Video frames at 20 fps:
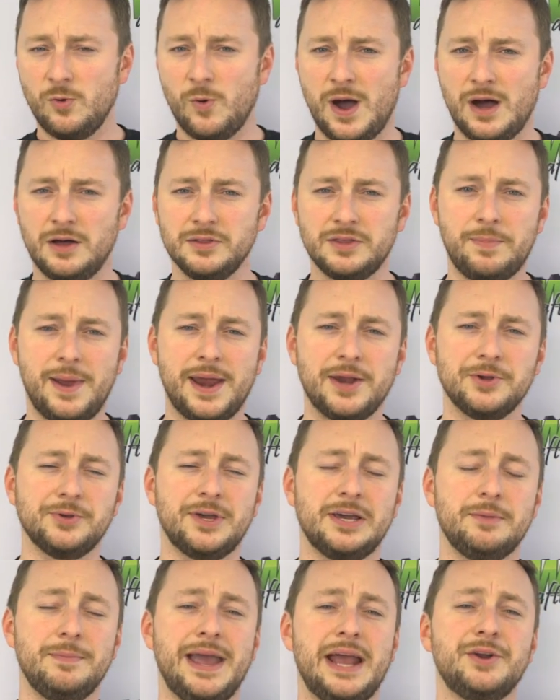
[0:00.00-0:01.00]
while the Pedal
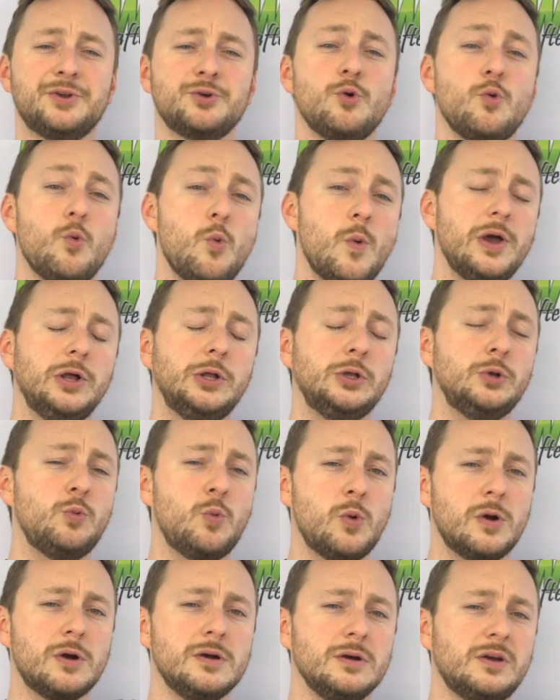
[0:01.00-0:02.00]
Commander will
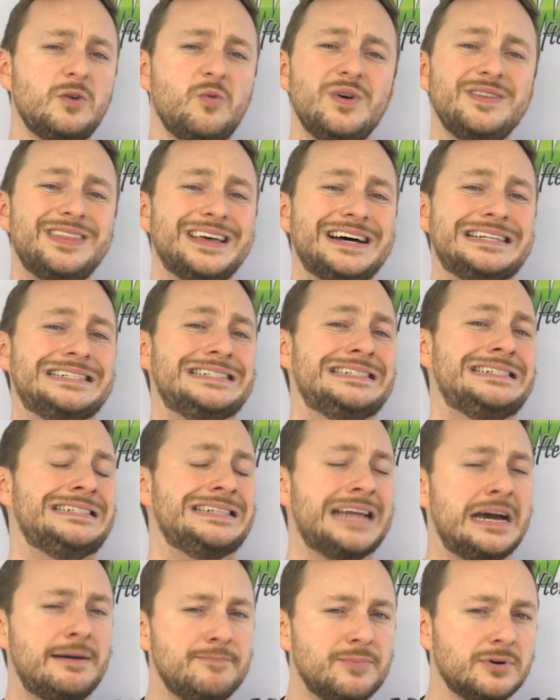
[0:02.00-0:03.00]
work with a
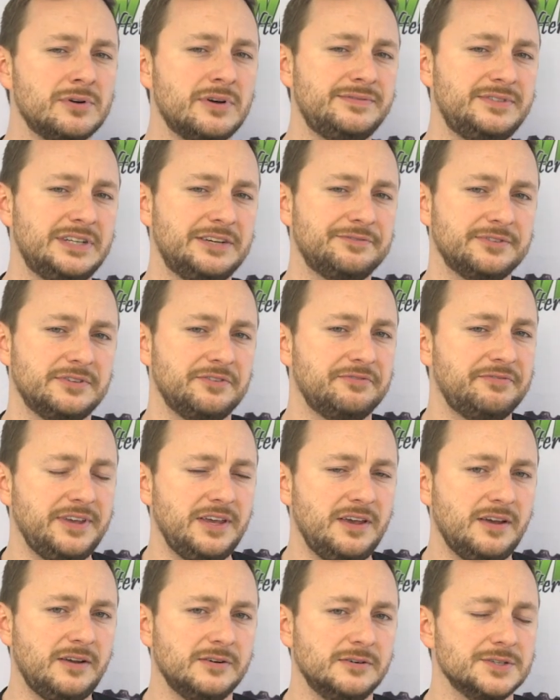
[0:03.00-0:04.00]
number of different
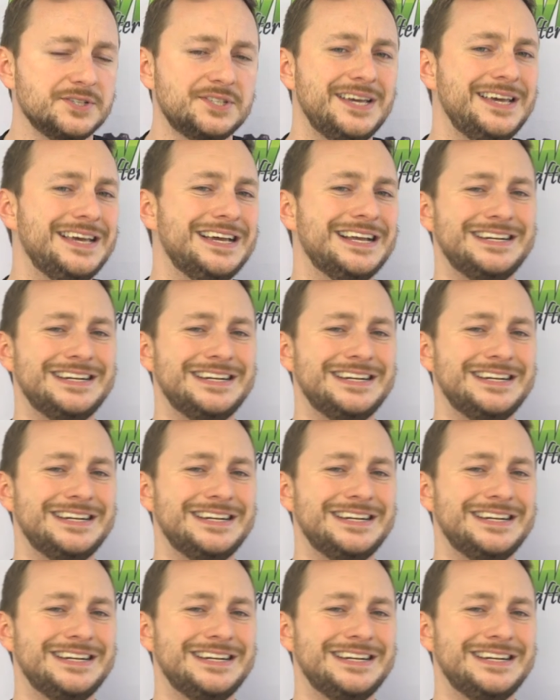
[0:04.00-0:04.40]
vehicles,